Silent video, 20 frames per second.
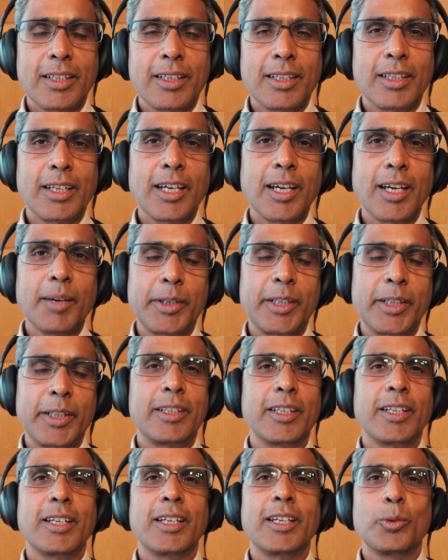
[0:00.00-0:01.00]

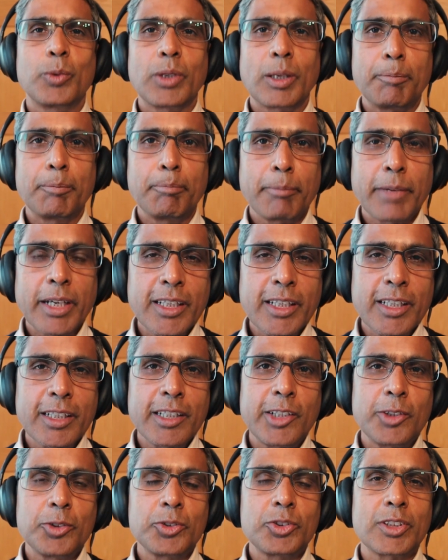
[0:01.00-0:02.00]
every day we are
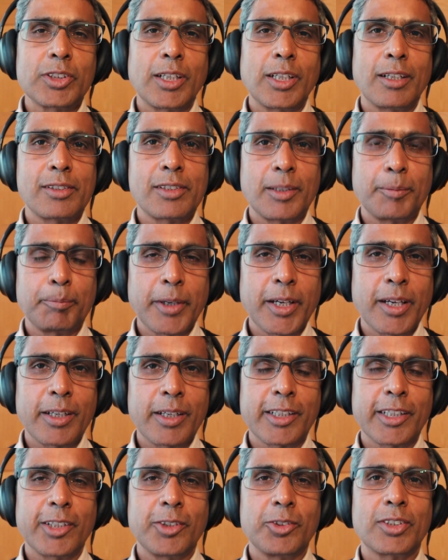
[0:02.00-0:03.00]
making new cells,
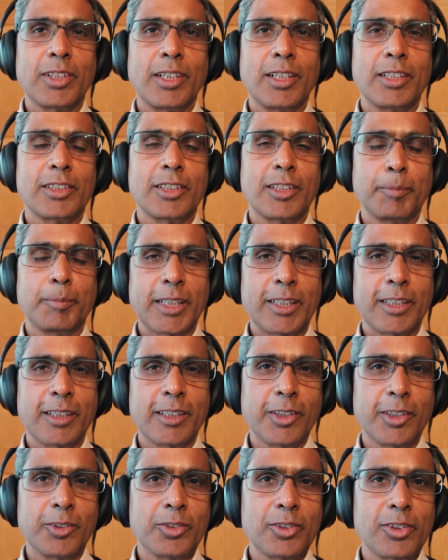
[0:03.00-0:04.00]
repairing new cells and
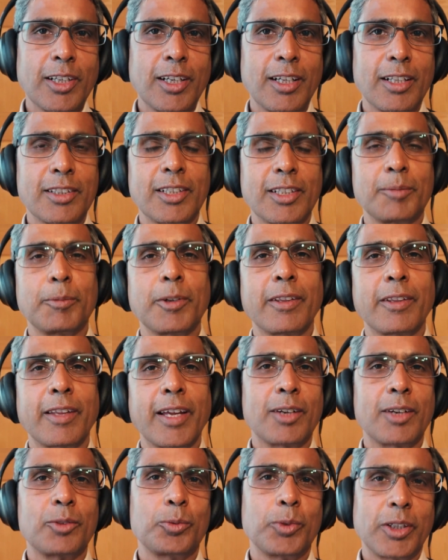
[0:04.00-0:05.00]
making new cells. And for
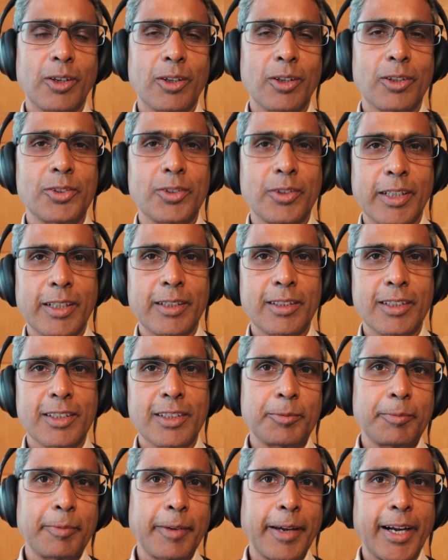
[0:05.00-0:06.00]
that, we also need
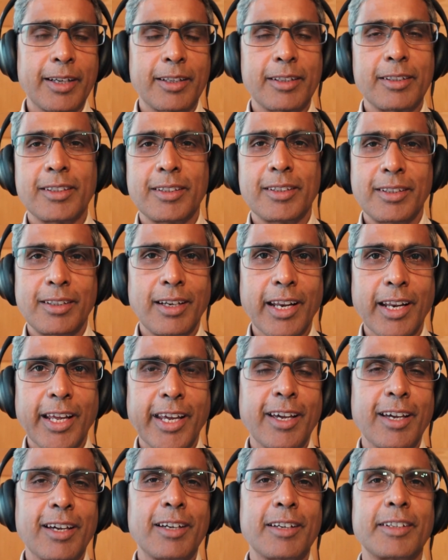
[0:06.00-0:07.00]
this fat
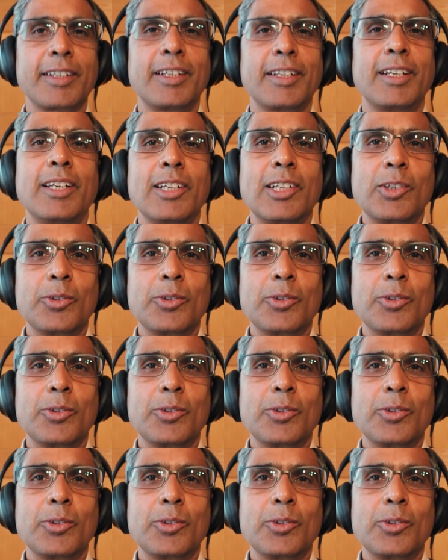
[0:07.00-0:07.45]
layer.